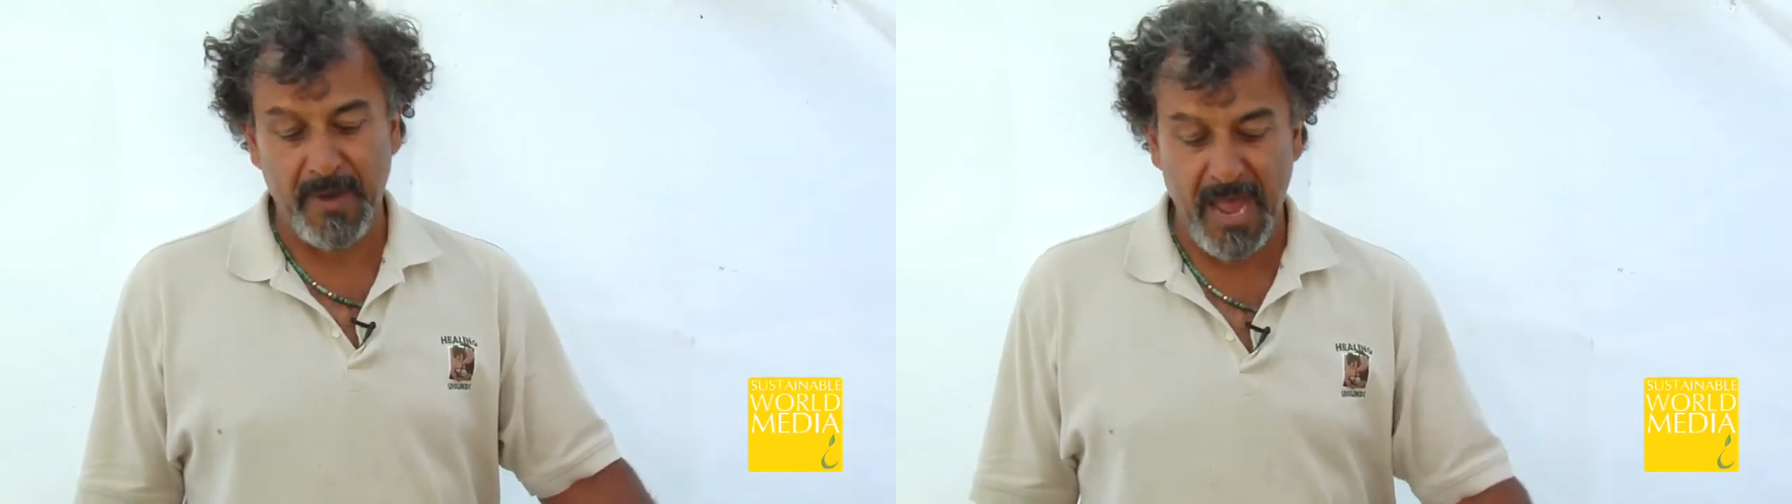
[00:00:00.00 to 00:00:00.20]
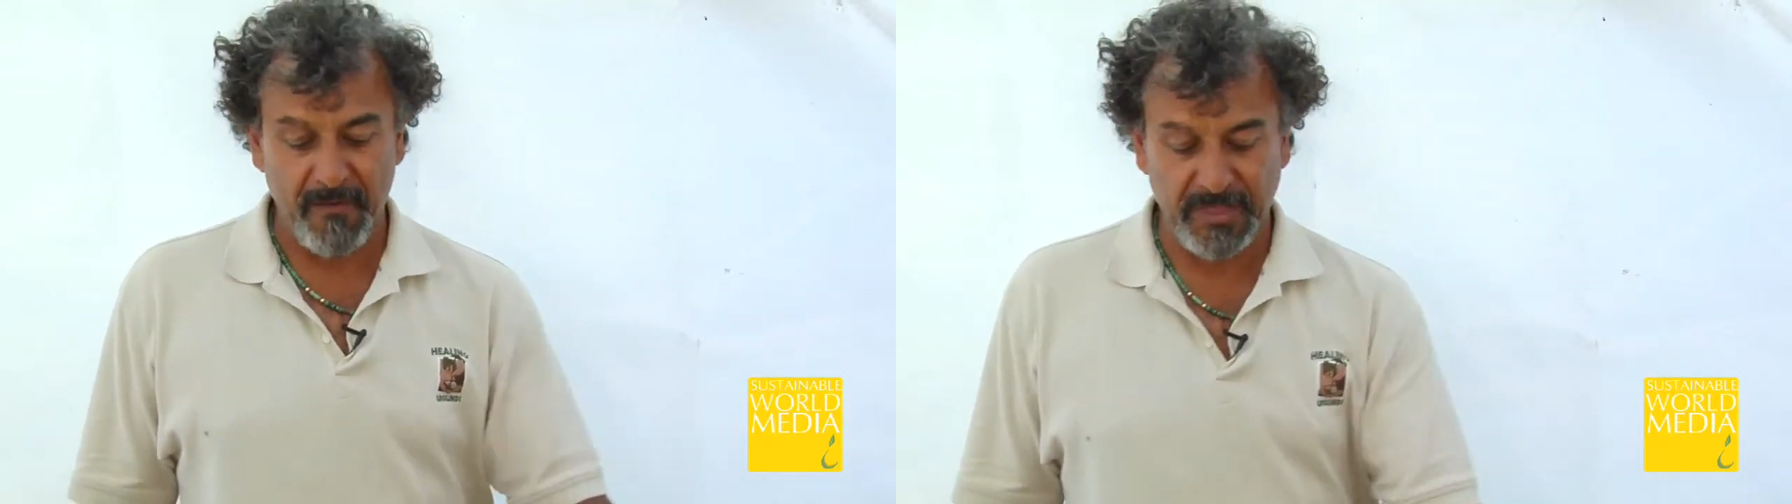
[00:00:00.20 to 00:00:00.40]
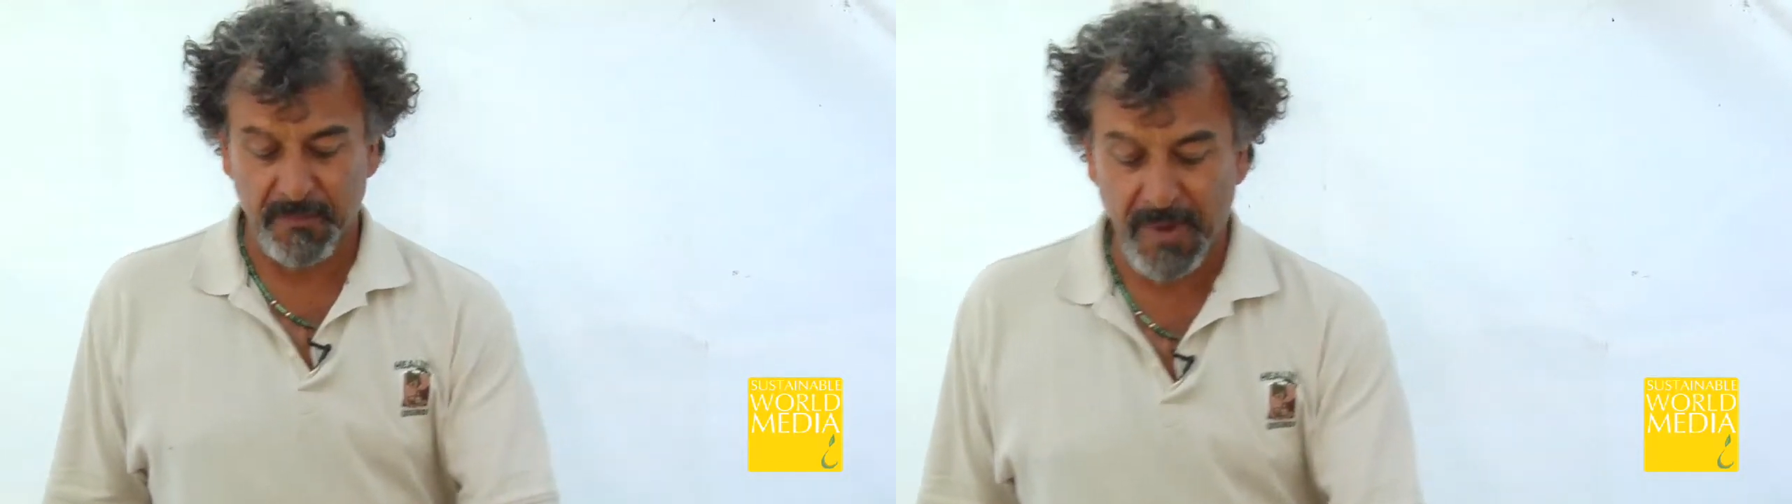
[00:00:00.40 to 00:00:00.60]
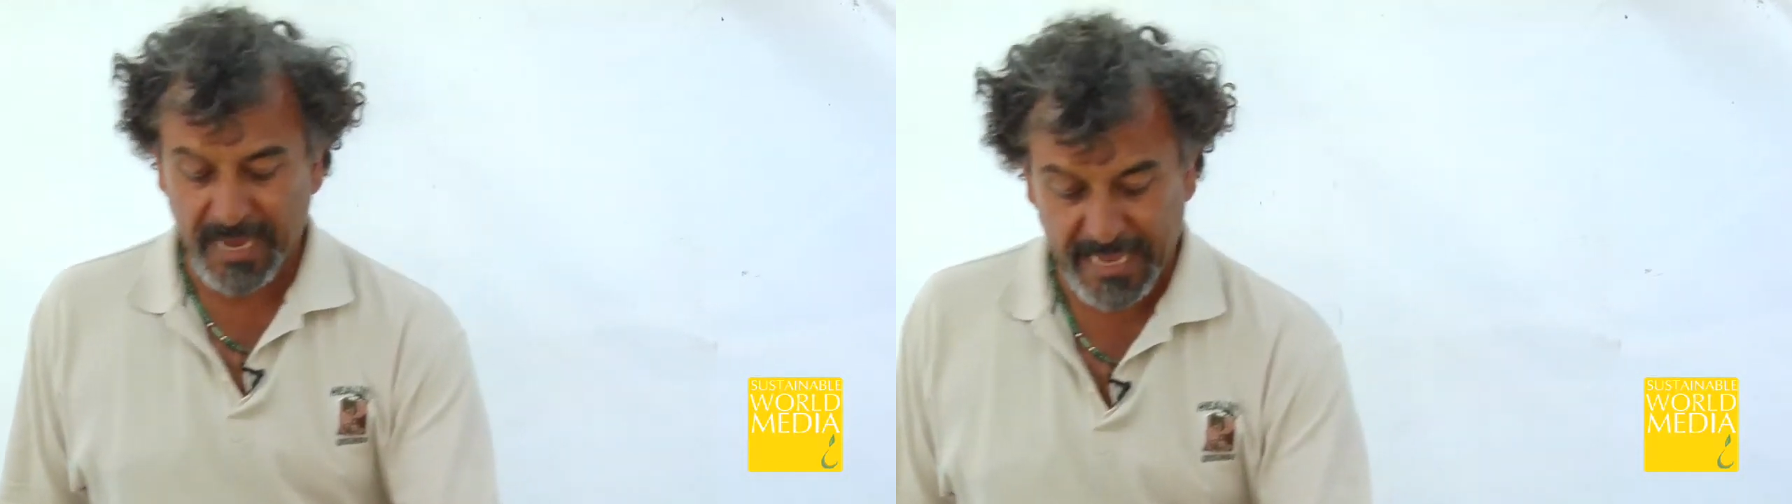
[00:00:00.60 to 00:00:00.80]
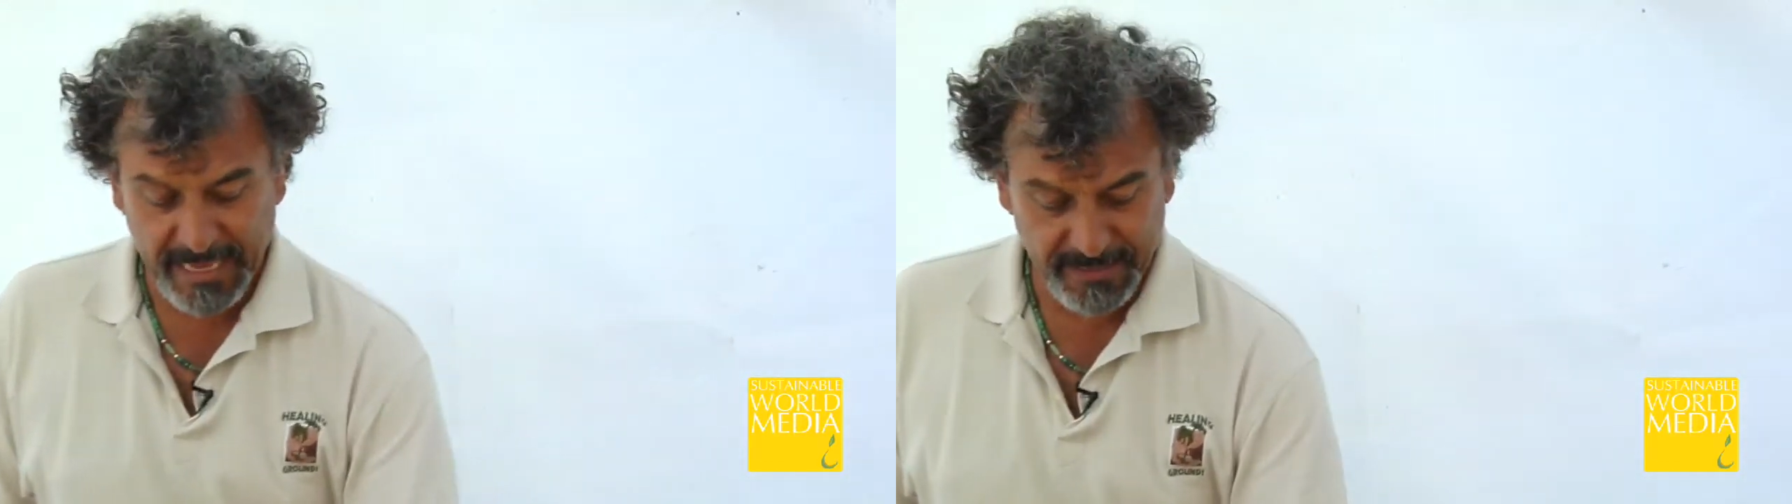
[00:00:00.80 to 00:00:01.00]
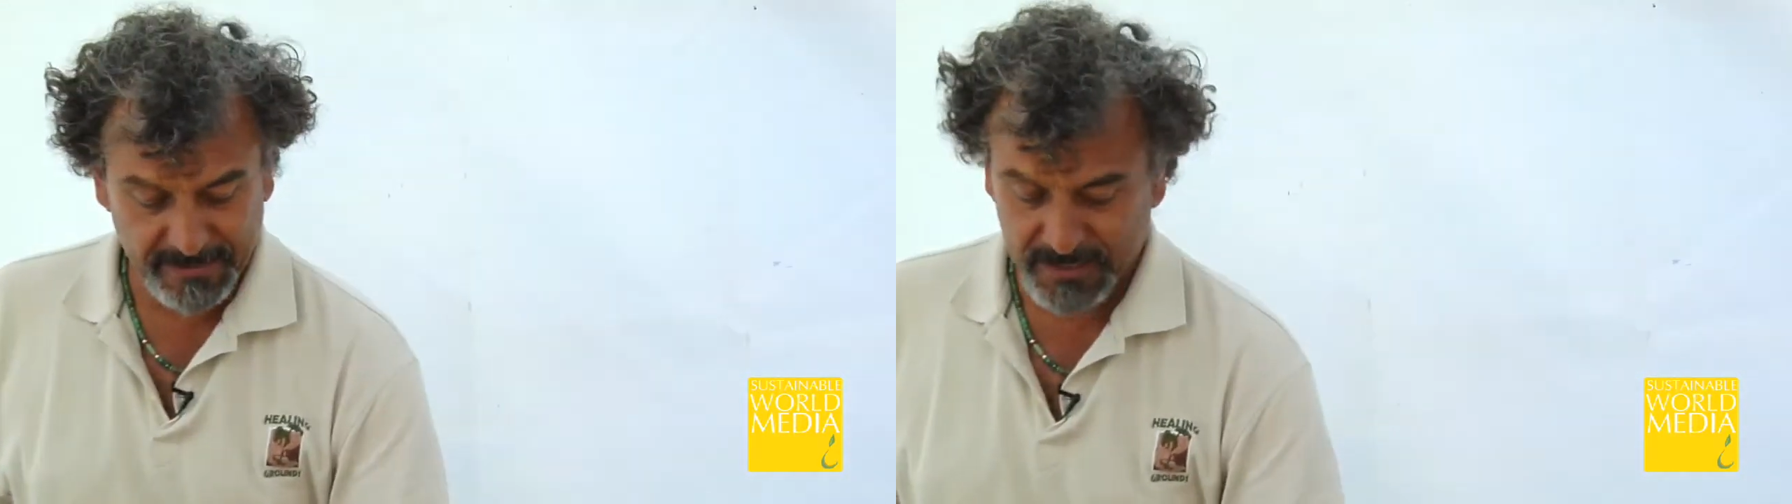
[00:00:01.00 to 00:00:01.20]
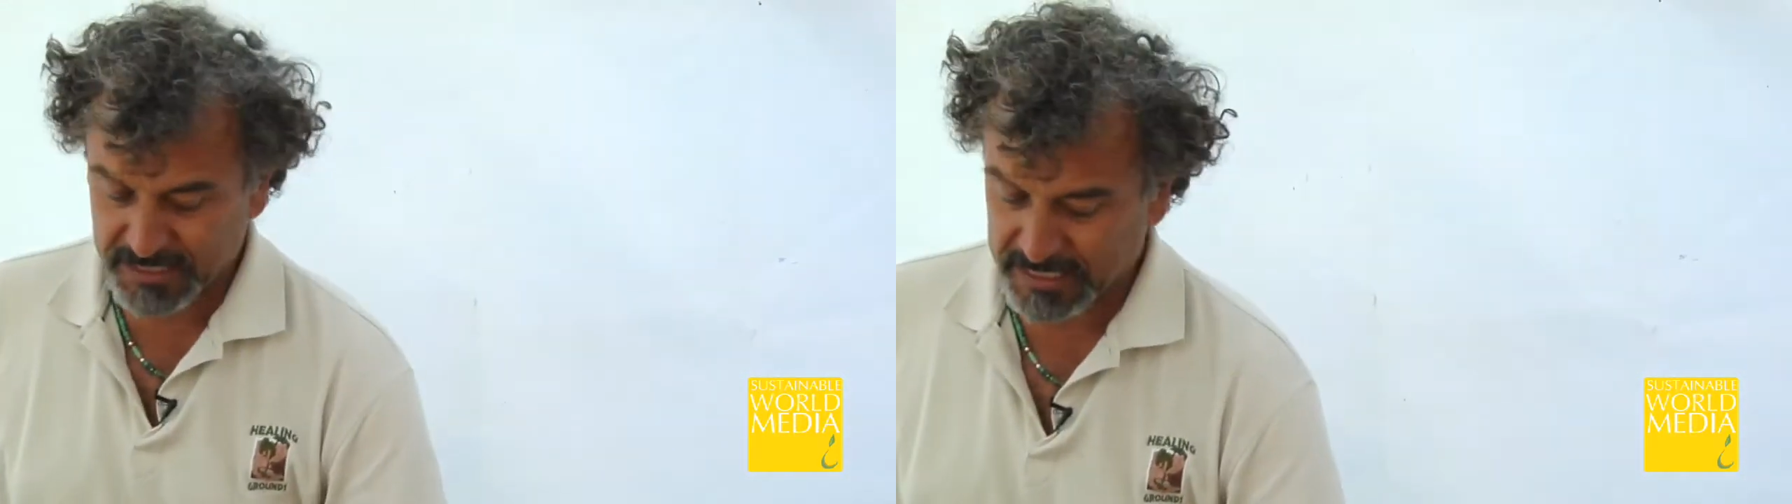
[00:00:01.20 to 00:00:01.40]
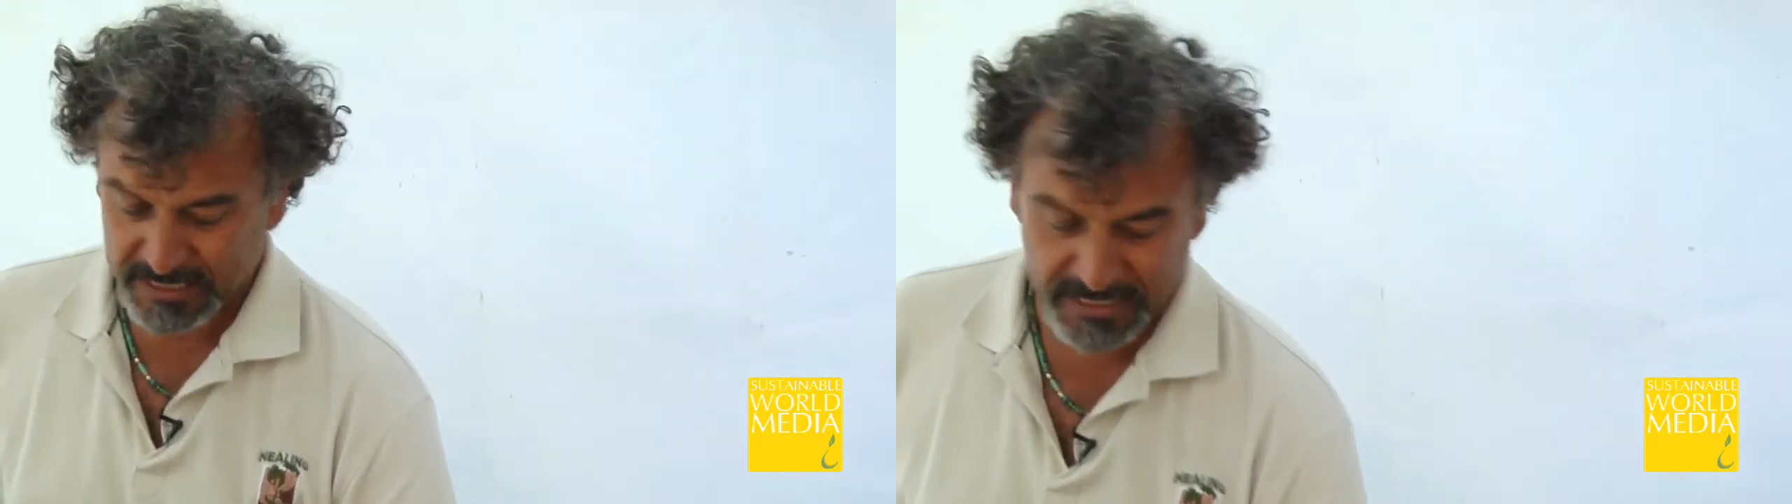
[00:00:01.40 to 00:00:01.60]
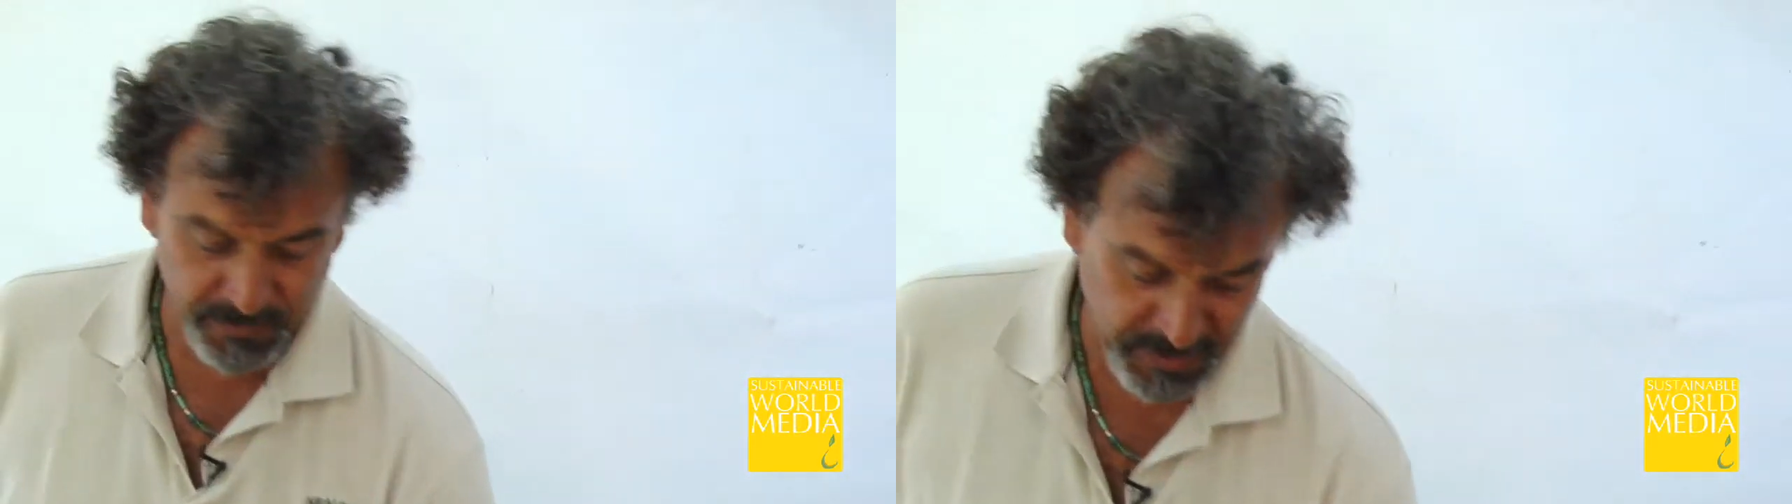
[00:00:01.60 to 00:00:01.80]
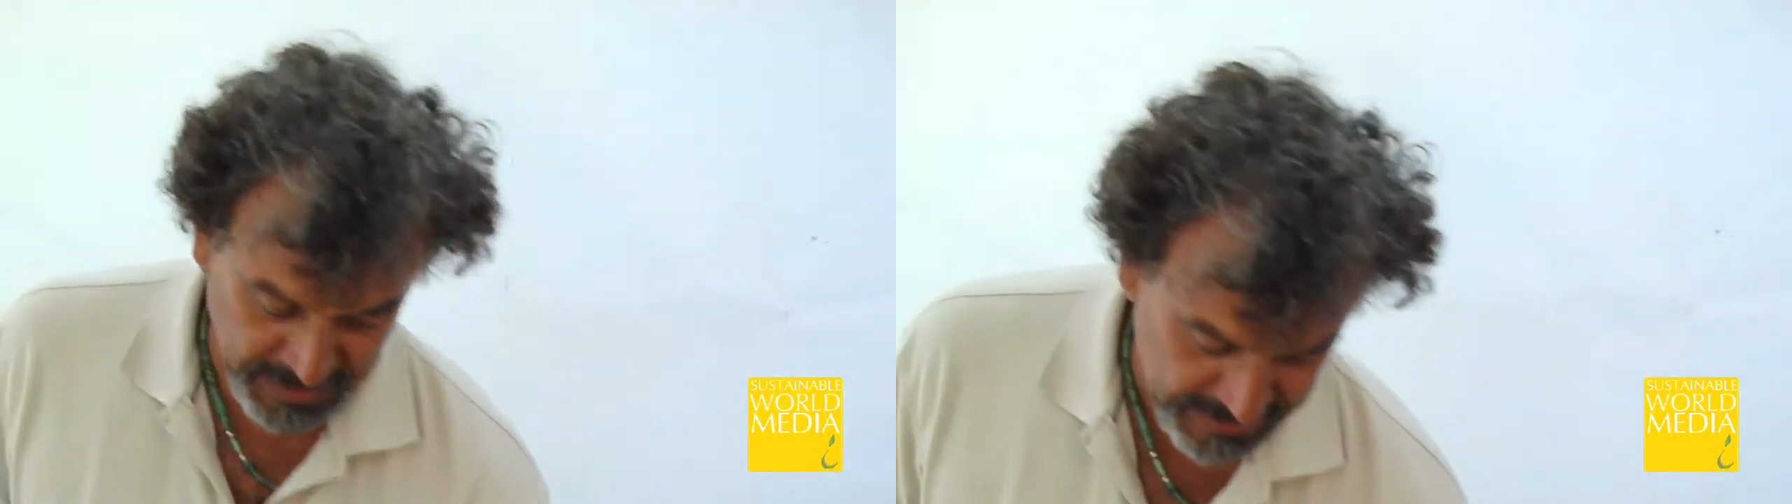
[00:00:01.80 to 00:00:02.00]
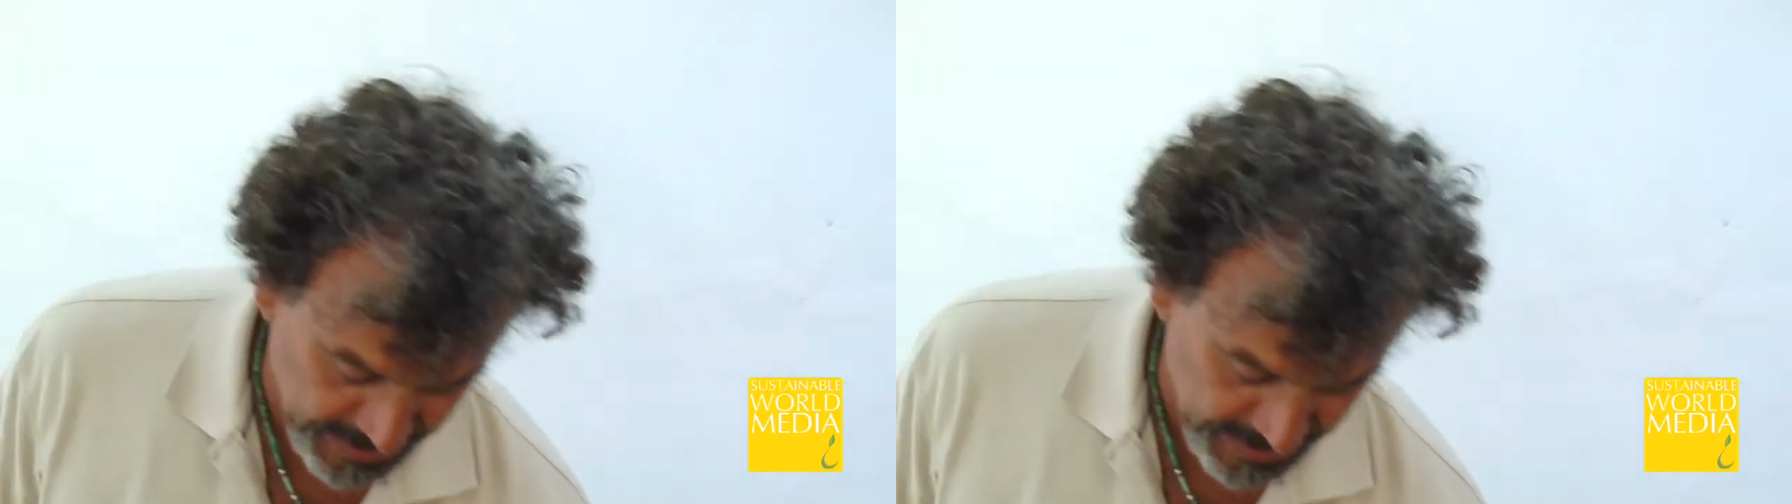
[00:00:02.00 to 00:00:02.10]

by with a bucket, just as simple as